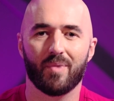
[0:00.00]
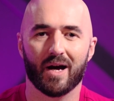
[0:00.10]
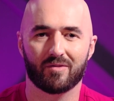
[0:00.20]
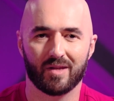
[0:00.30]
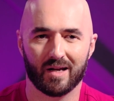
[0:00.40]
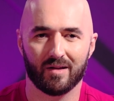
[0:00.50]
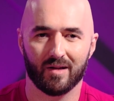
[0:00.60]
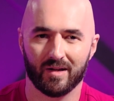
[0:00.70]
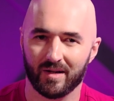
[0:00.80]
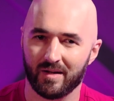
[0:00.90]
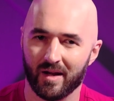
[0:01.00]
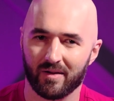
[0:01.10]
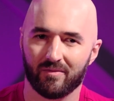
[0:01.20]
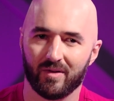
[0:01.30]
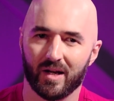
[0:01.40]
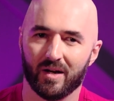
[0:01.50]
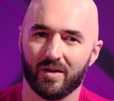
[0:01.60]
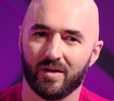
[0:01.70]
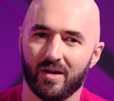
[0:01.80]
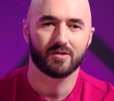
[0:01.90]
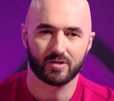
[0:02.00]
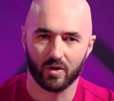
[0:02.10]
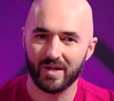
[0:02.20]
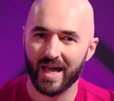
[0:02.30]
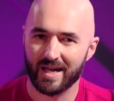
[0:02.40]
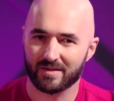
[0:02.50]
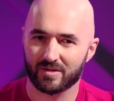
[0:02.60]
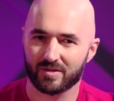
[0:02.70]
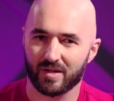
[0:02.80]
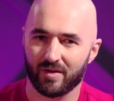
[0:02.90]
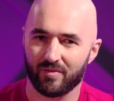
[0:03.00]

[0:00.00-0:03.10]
about that in another video. So yes,